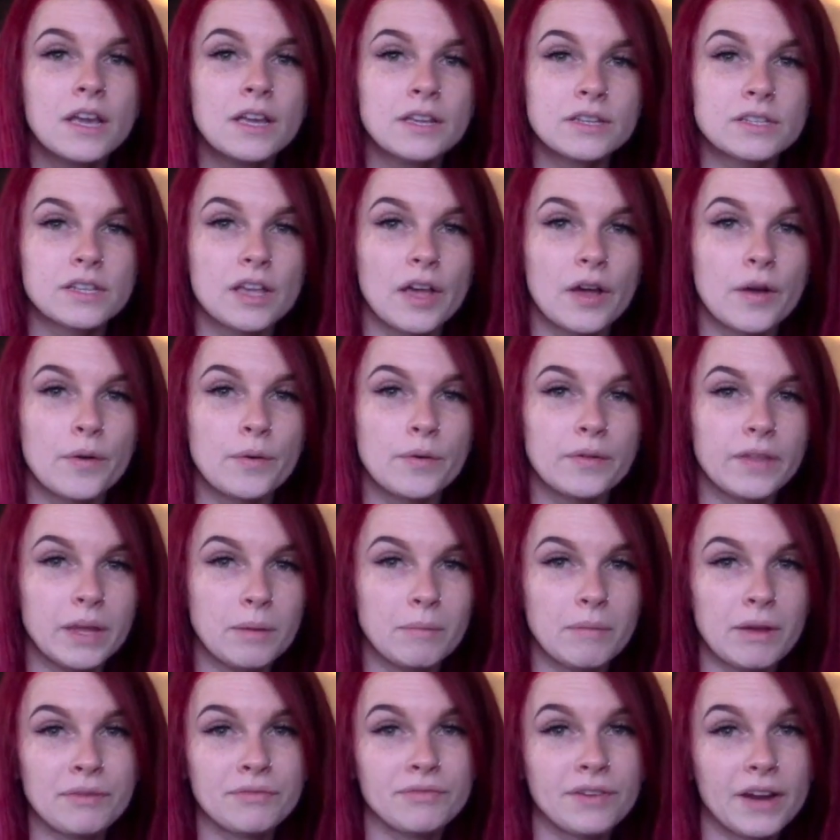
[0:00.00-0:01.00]
So, like,
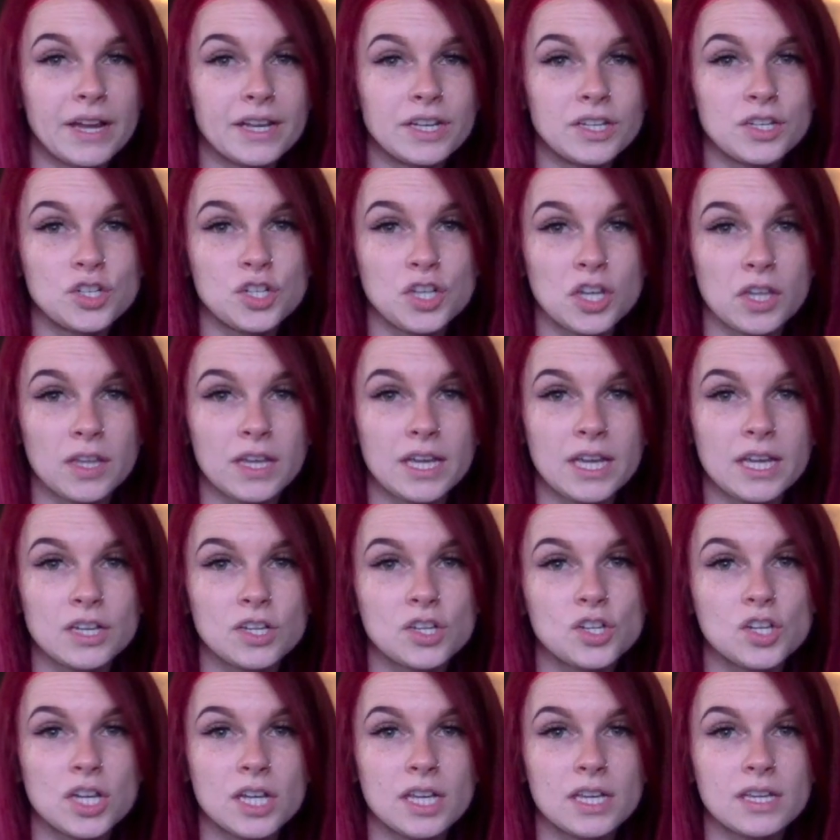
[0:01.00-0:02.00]
my friend Jilly,
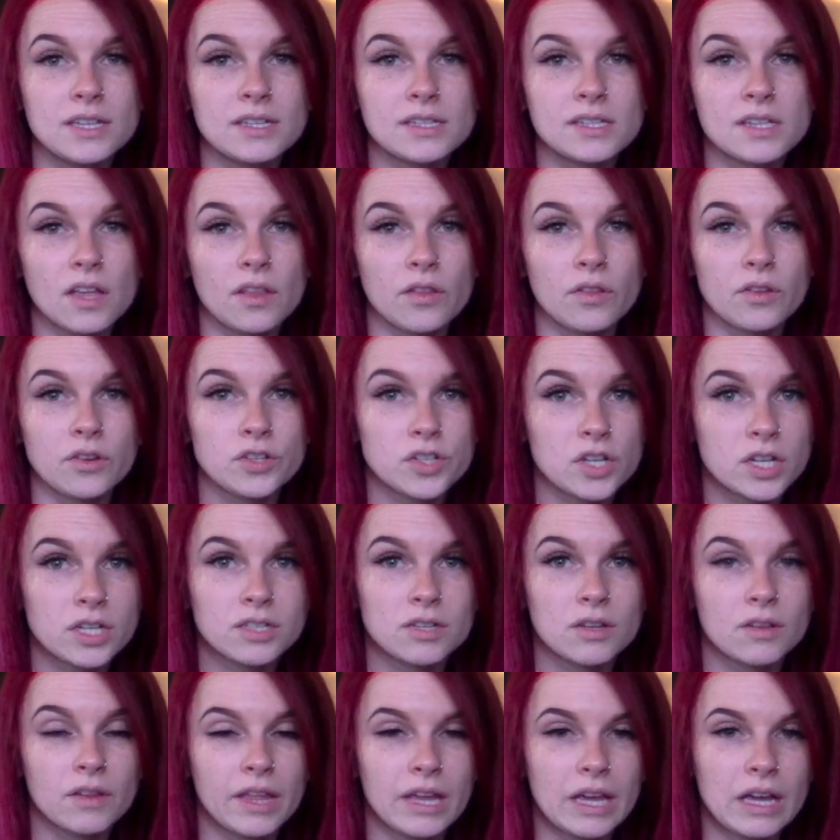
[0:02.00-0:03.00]
she's allergic
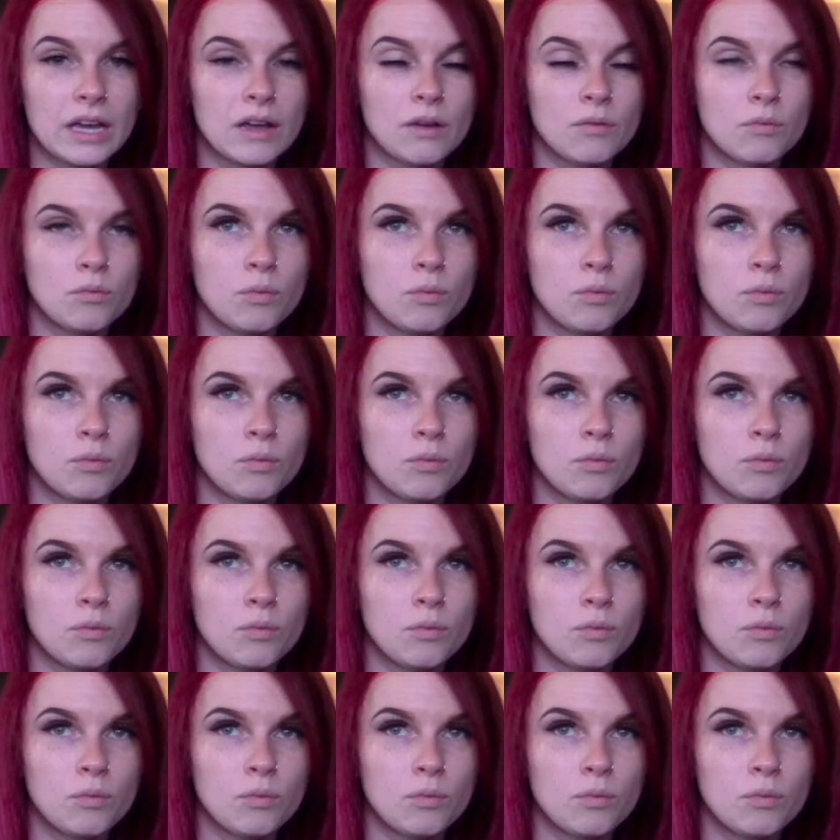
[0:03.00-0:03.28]
to, like,